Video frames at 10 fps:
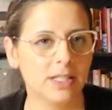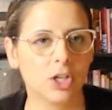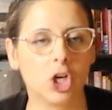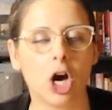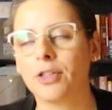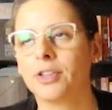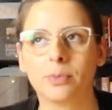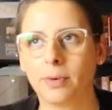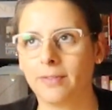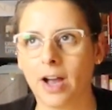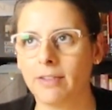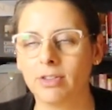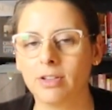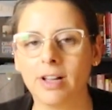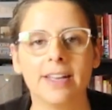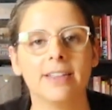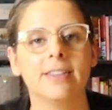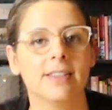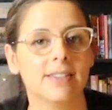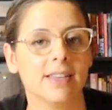the Gothic Revival. I think
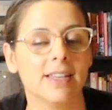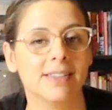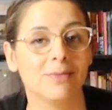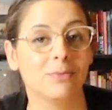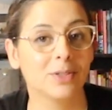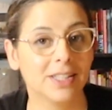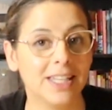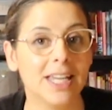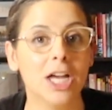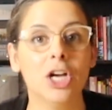this is a really